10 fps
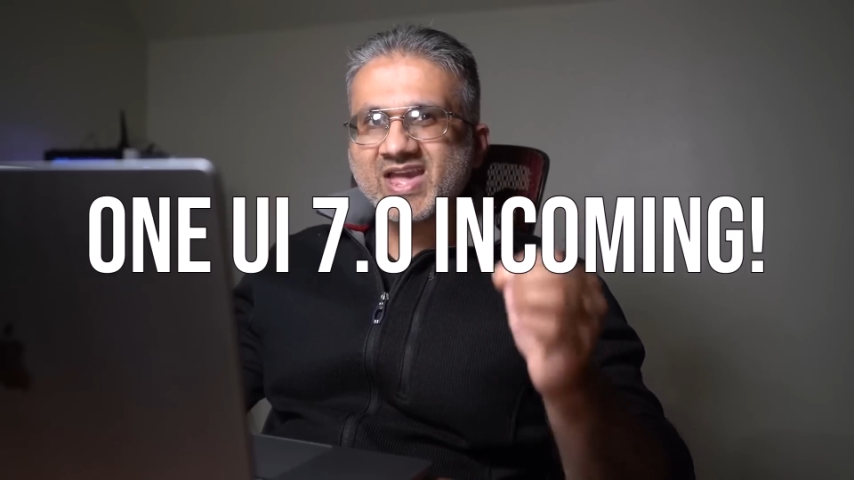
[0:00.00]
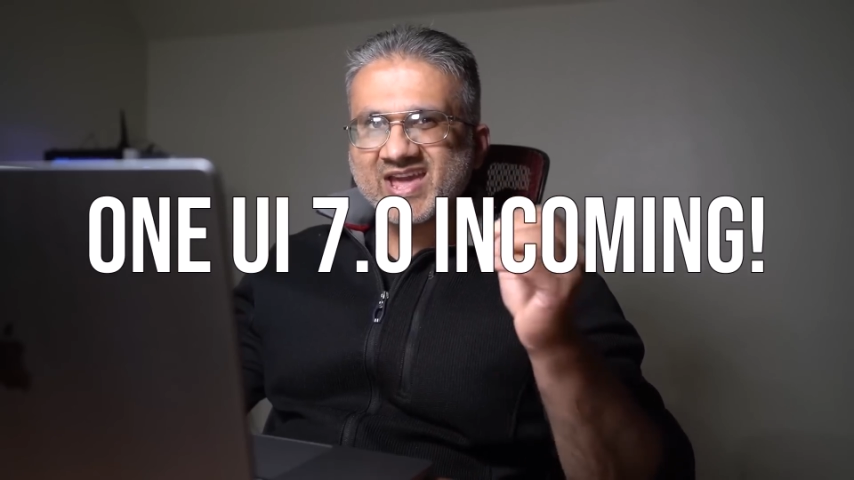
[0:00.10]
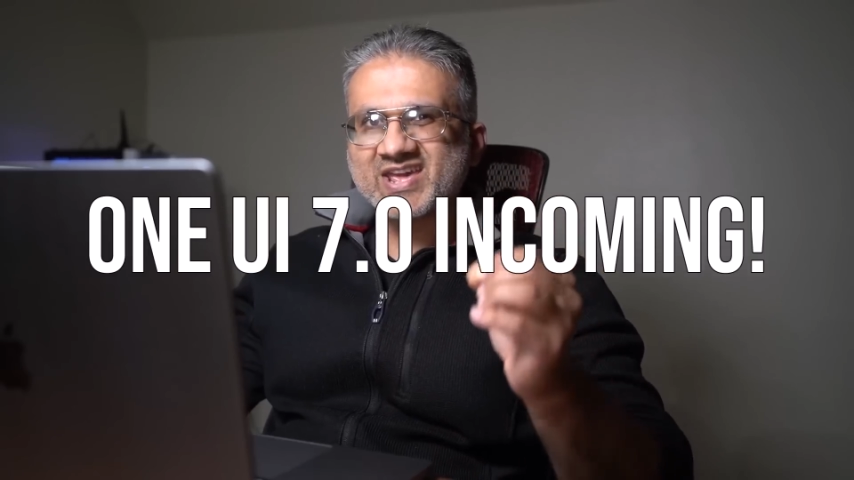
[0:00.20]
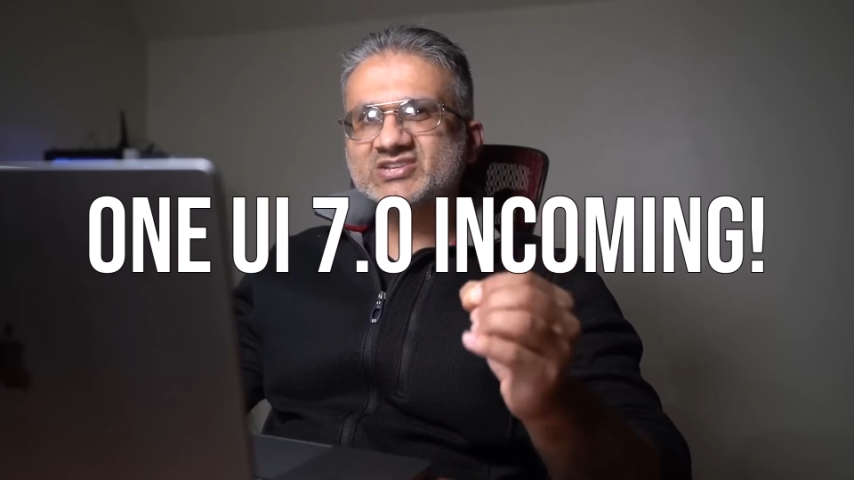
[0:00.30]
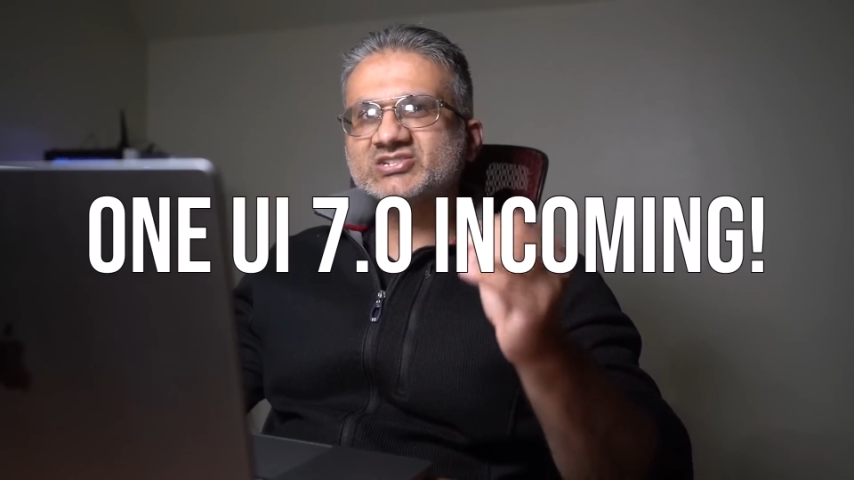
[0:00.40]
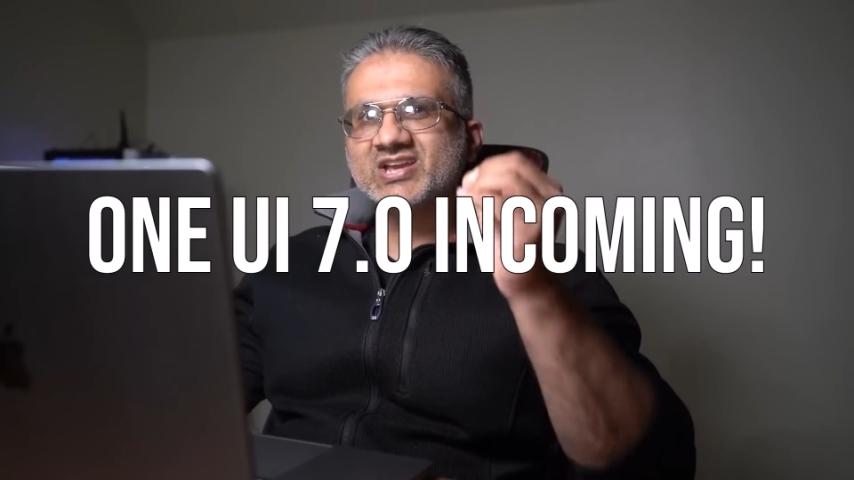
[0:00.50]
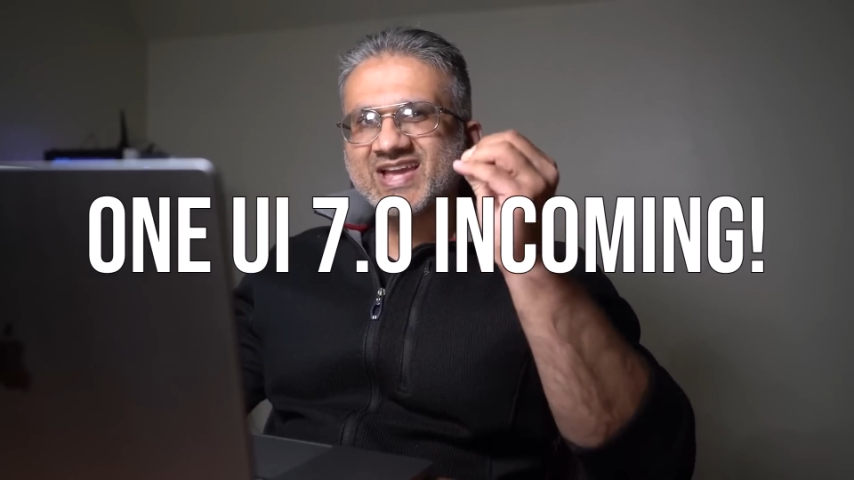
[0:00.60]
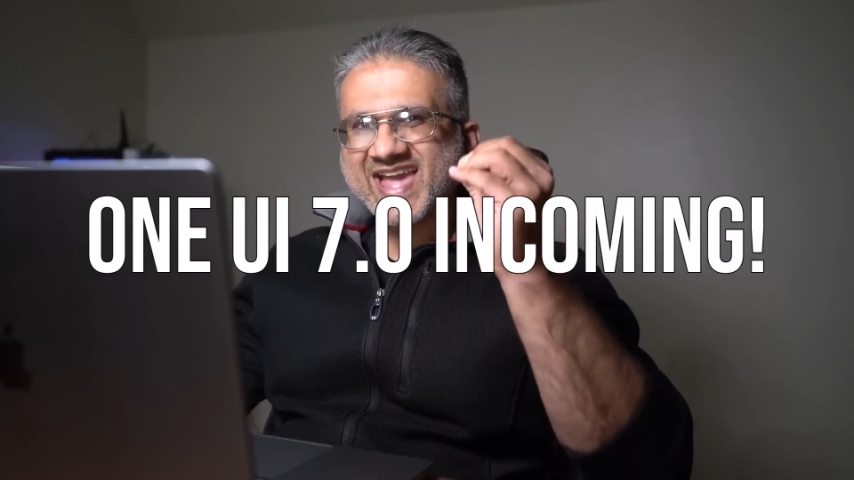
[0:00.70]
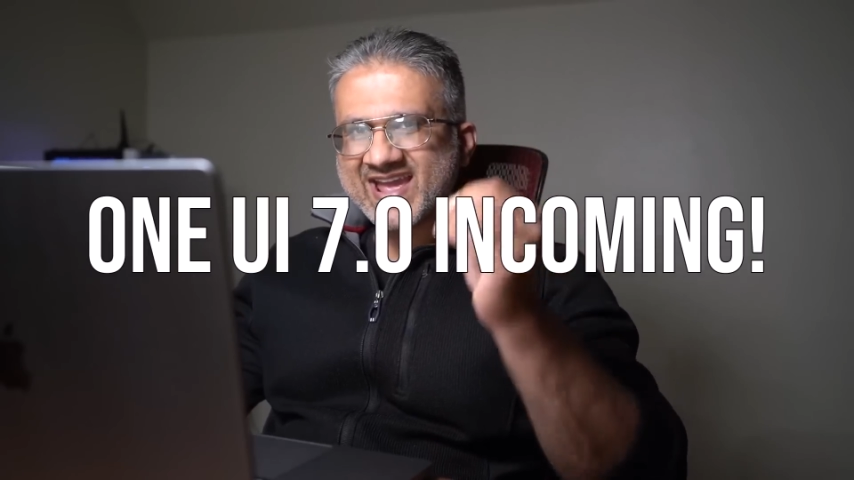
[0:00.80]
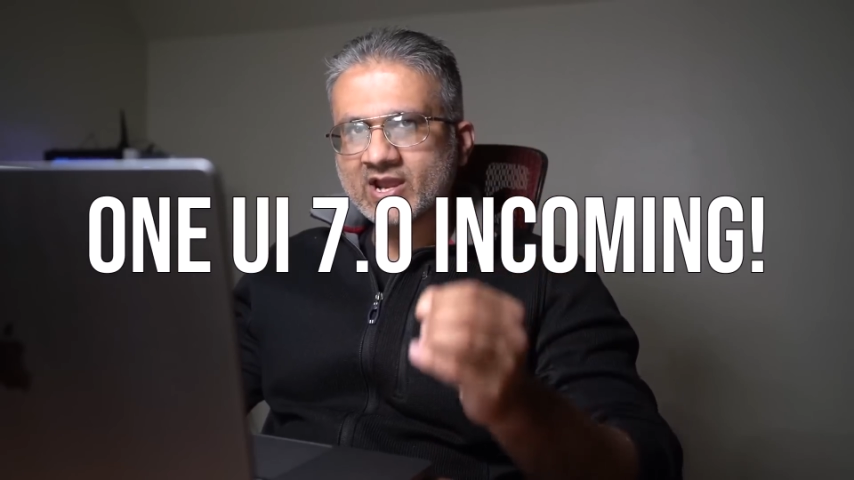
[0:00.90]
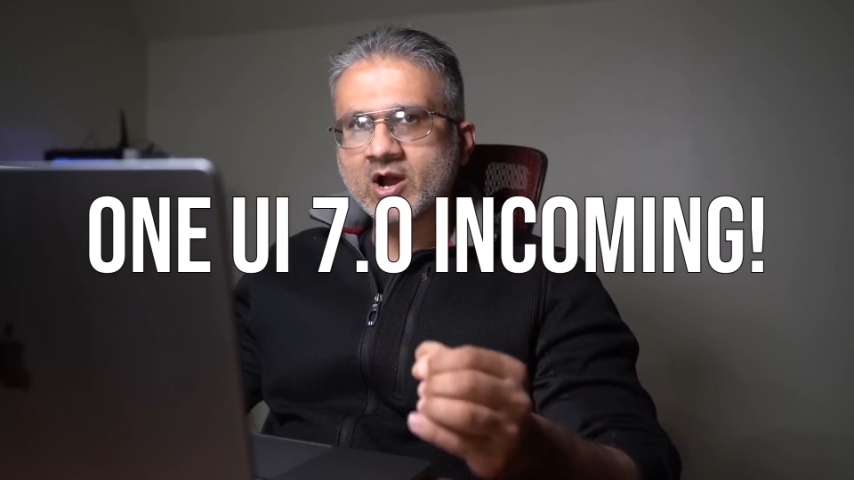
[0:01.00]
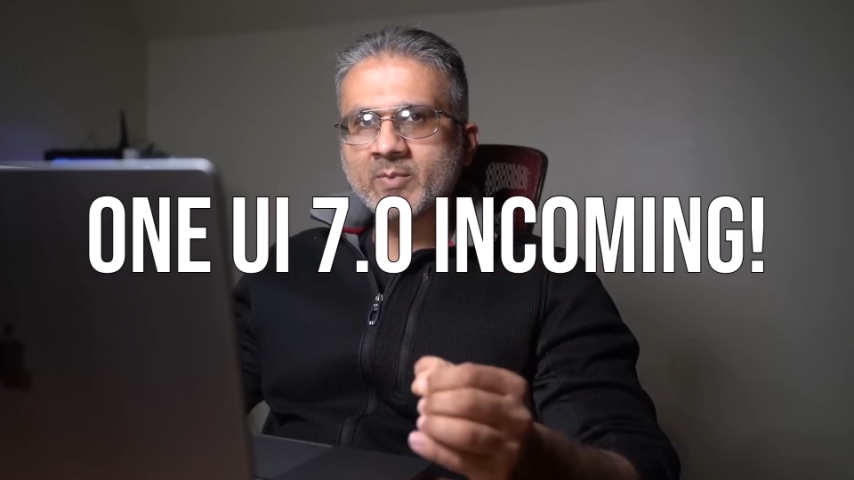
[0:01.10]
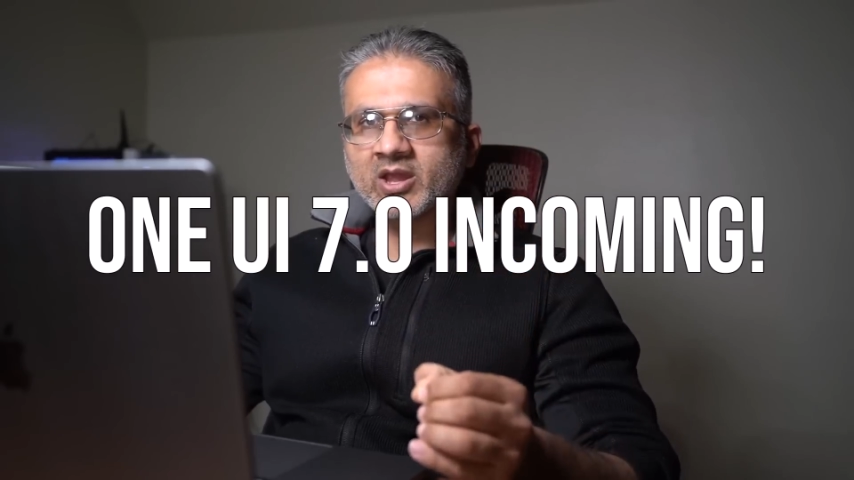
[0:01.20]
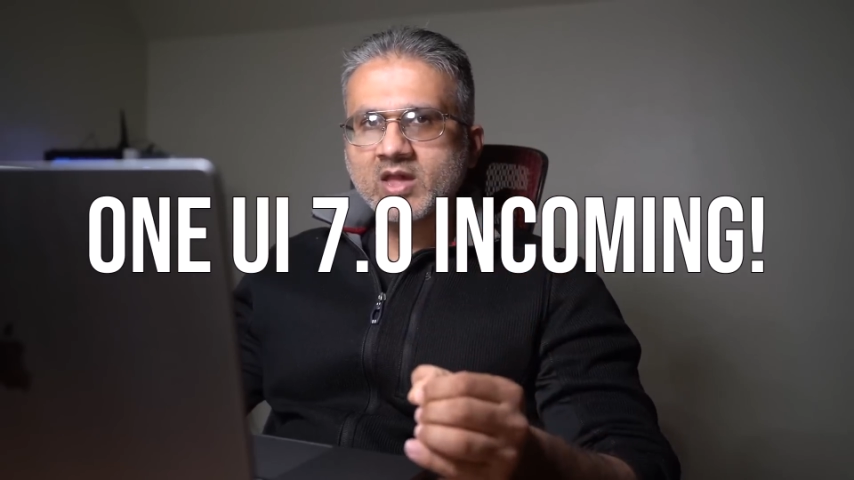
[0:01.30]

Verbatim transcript: It is incoming,